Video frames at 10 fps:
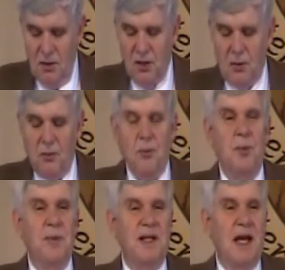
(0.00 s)
You know,
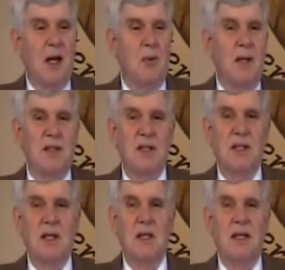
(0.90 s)
when we take away the
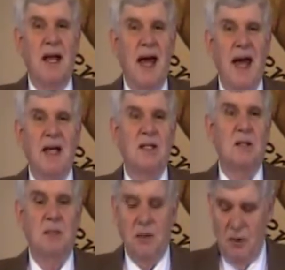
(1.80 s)
sin, it has
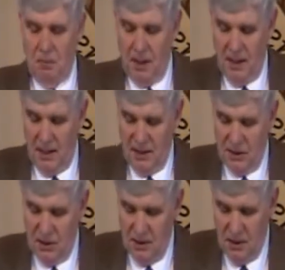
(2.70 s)
to be
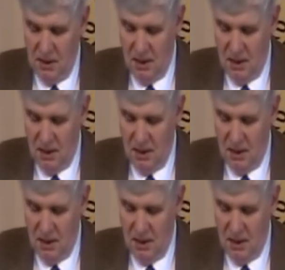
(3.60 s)
replaced.